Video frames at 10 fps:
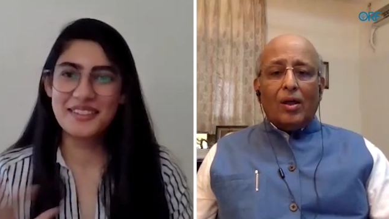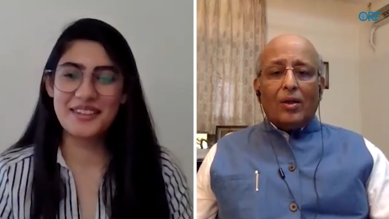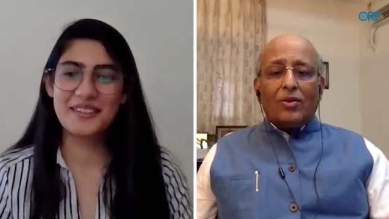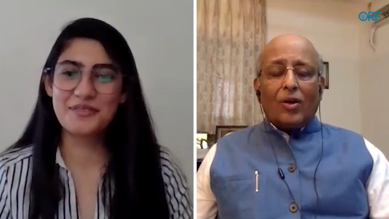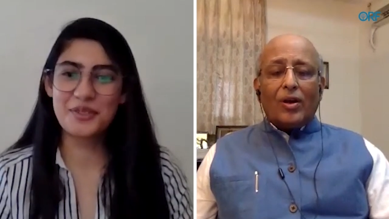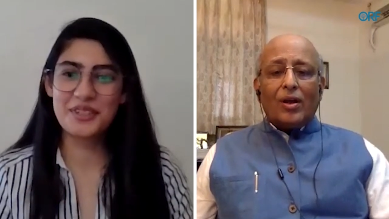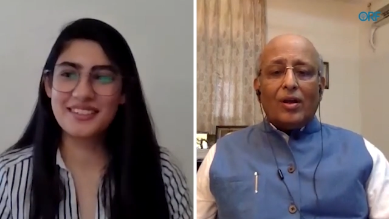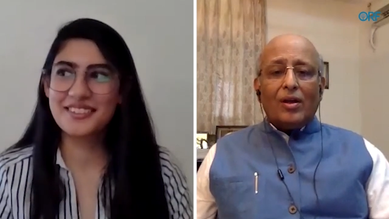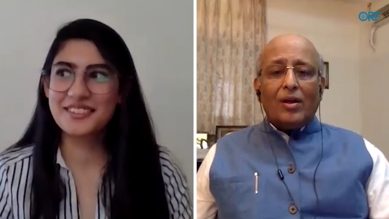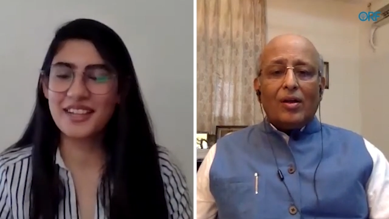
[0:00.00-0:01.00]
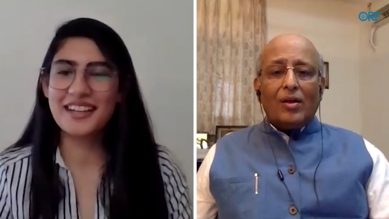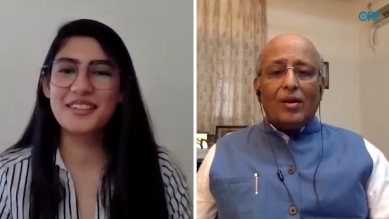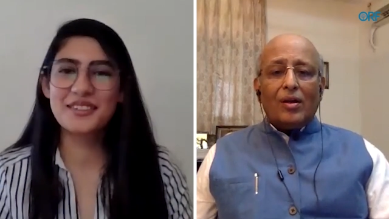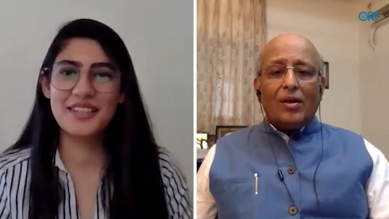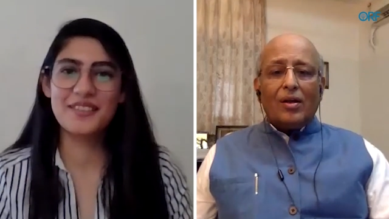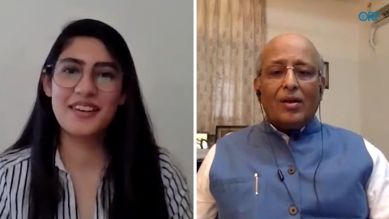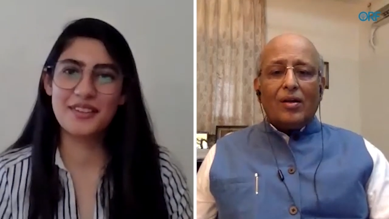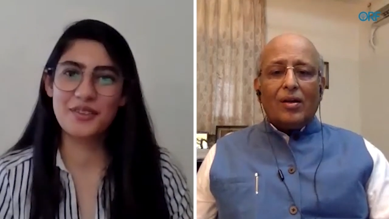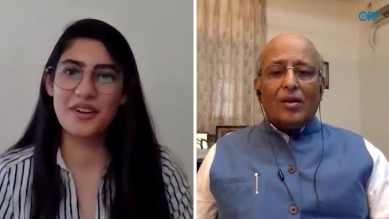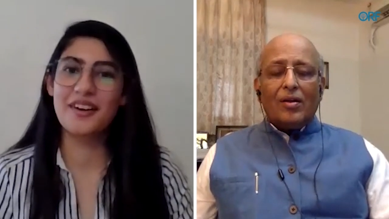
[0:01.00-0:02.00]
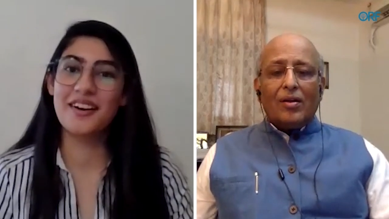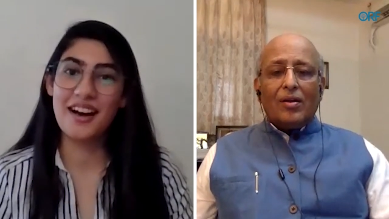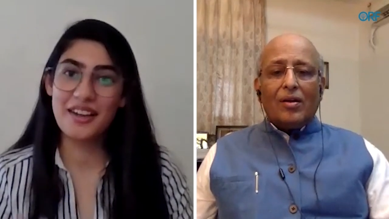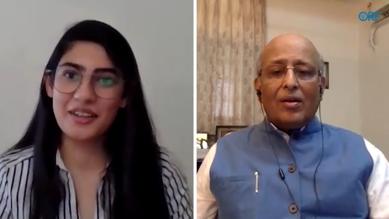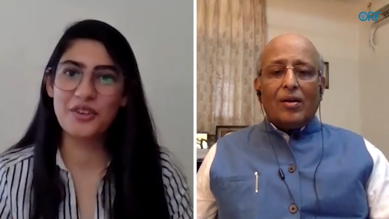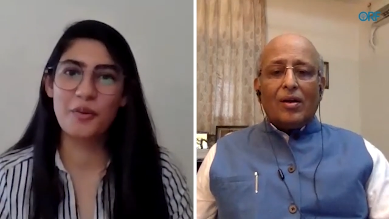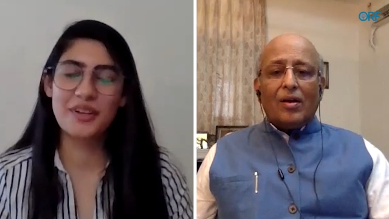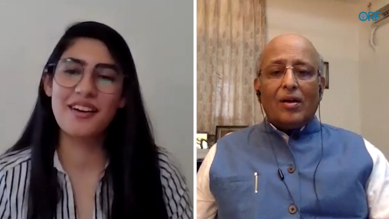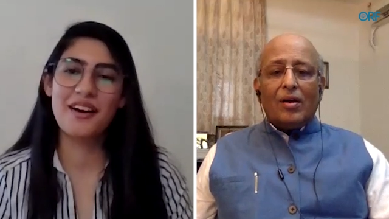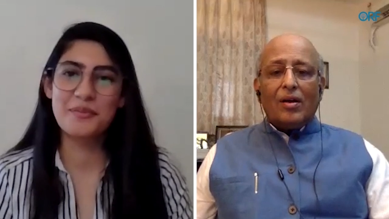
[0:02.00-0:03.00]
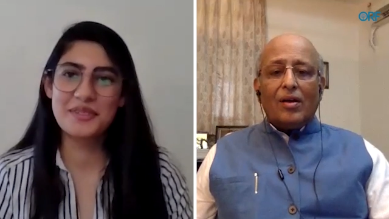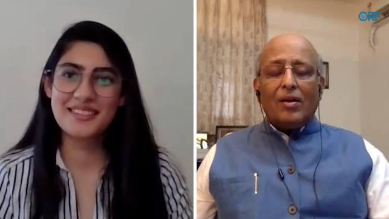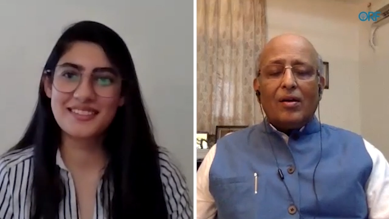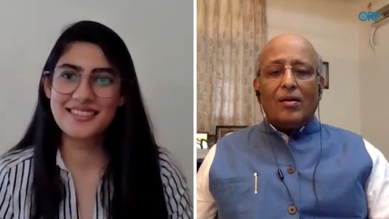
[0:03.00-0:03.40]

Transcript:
Speaker 1: the Sorry. for trying to save our uh, our economic hubs